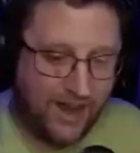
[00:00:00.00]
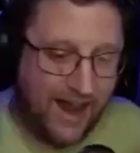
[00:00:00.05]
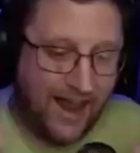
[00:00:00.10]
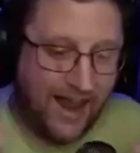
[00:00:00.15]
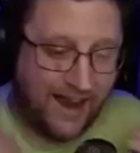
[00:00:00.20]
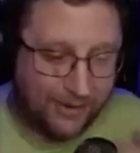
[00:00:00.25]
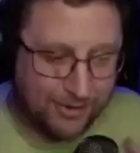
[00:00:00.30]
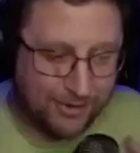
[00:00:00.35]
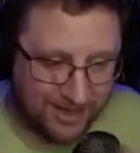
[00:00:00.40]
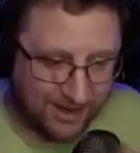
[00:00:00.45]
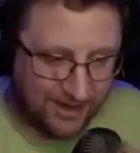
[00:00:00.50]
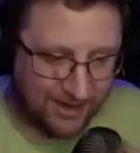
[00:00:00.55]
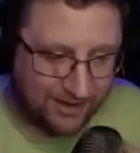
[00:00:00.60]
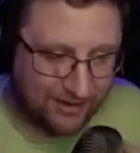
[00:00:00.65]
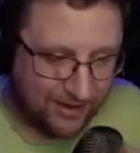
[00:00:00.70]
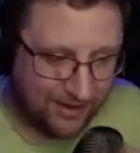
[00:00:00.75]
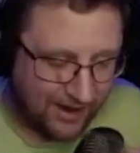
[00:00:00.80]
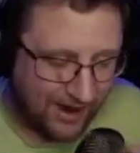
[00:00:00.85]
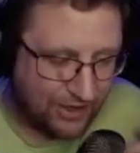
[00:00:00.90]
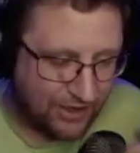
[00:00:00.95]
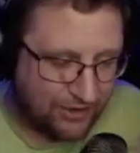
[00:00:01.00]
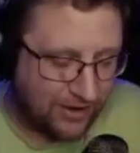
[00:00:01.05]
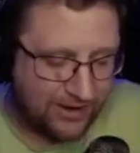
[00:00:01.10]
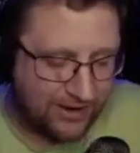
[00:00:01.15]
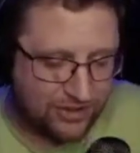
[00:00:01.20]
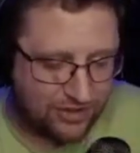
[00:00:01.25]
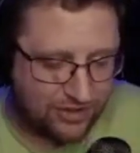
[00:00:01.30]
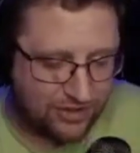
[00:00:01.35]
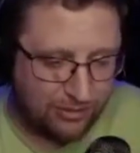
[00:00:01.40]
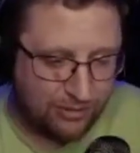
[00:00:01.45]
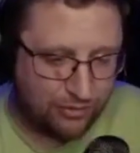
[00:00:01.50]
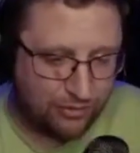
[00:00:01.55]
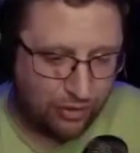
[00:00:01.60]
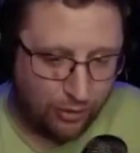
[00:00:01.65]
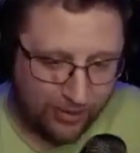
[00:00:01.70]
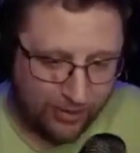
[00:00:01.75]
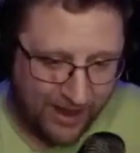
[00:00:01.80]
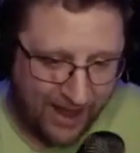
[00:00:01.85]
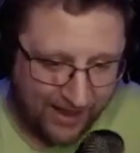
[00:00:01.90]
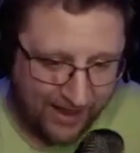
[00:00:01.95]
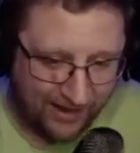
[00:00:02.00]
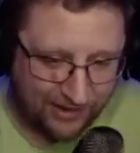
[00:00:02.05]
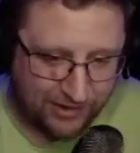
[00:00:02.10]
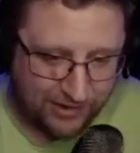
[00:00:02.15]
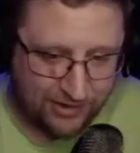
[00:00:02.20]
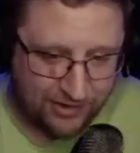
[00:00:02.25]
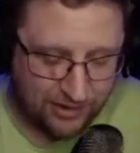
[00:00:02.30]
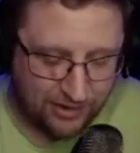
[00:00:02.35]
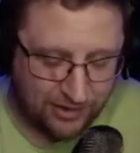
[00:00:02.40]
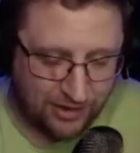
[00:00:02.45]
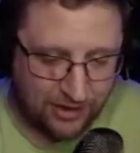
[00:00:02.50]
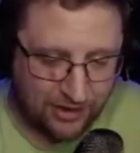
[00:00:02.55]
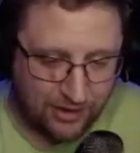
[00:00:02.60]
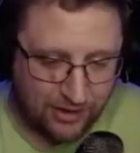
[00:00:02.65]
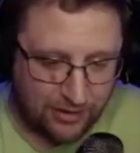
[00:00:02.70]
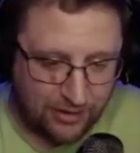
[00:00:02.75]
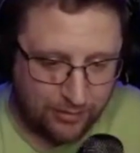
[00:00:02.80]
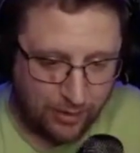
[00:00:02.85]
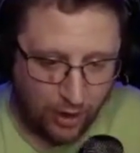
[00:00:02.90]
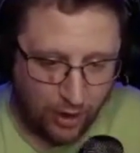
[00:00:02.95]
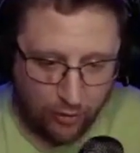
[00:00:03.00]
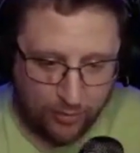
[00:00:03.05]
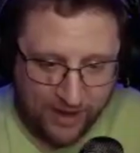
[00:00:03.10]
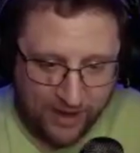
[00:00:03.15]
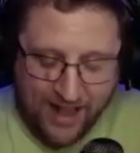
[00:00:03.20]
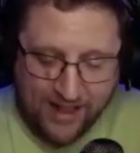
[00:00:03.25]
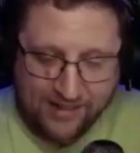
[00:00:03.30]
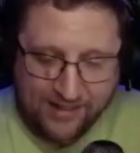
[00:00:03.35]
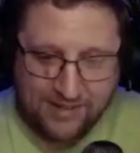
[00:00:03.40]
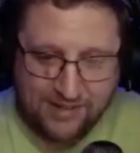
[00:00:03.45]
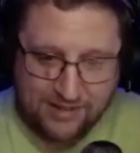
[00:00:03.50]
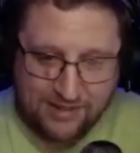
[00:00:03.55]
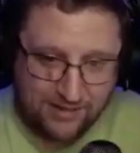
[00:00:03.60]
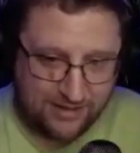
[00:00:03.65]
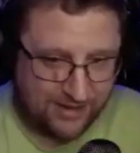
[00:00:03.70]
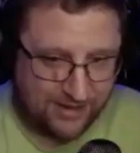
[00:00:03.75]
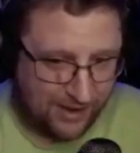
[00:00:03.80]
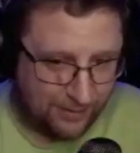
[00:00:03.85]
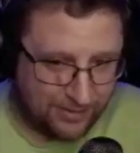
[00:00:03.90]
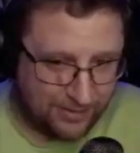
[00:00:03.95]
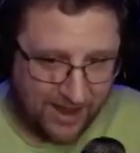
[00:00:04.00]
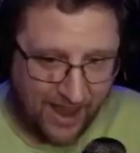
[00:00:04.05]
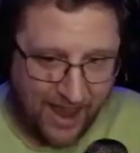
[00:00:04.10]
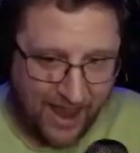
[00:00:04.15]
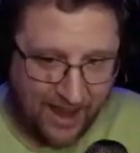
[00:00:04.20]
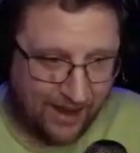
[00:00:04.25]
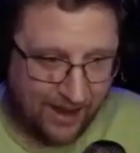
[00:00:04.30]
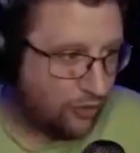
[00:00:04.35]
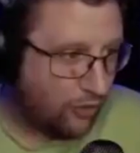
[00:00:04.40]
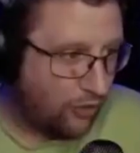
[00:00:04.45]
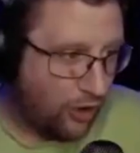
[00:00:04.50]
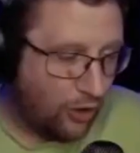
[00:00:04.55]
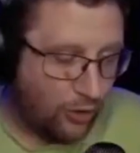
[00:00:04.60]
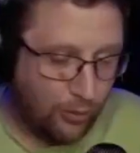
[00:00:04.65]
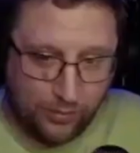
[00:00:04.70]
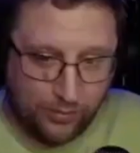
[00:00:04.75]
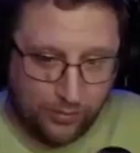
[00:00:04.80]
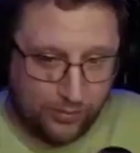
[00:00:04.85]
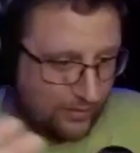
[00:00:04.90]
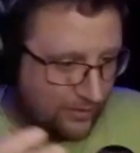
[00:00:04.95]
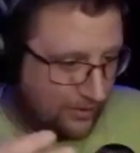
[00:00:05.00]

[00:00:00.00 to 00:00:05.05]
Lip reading: then I was in and I tried to stream it through OBS, but OBS, DMCA, Chrome,